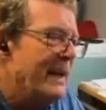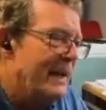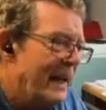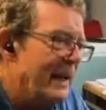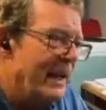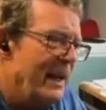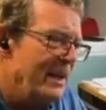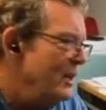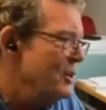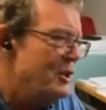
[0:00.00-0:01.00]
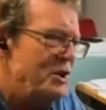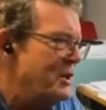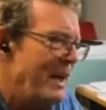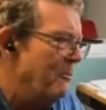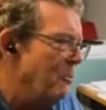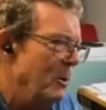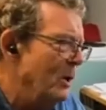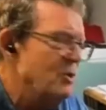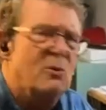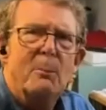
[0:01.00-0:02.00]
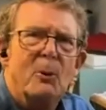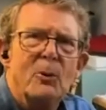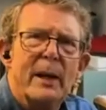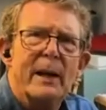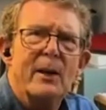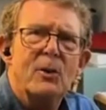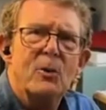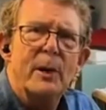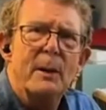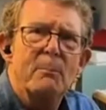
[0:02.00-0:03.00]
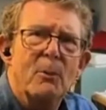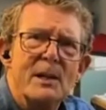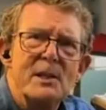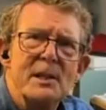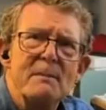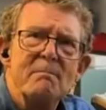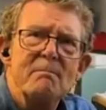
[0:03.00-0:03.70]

you can't get it, and you just have real trouble getting a good impression.